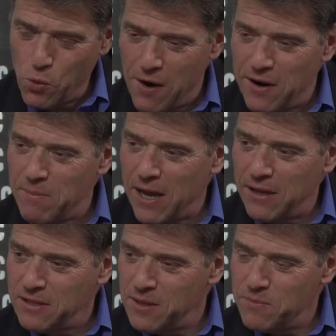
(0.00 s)
you worry
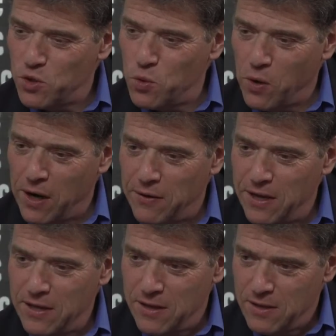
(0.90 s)
about him? Do you
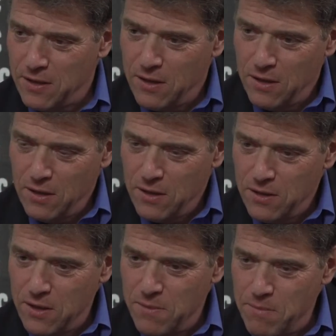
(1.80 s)
worry that
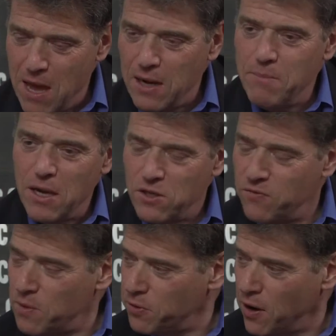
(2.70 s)
much
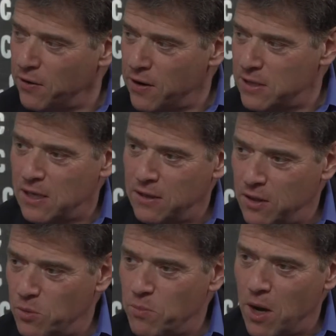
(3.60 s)
of the progress
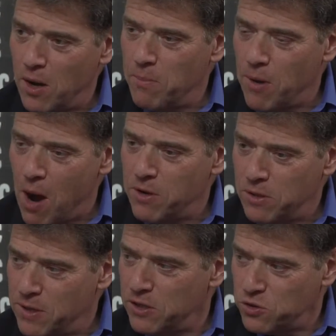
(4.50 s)
under the Obama
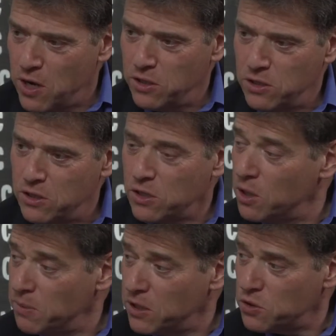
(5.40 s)
administration is
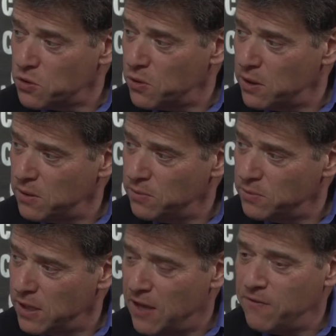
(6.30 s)
going to be destroyed
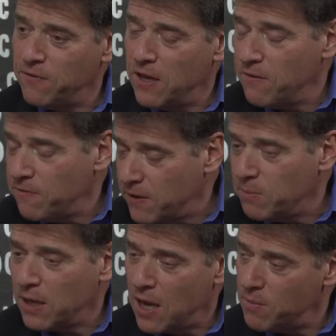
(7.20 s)
if he
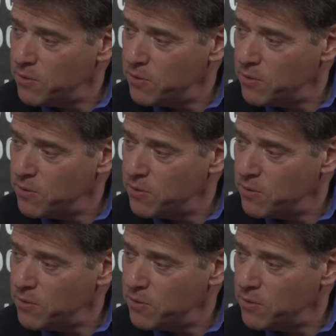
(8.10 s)
became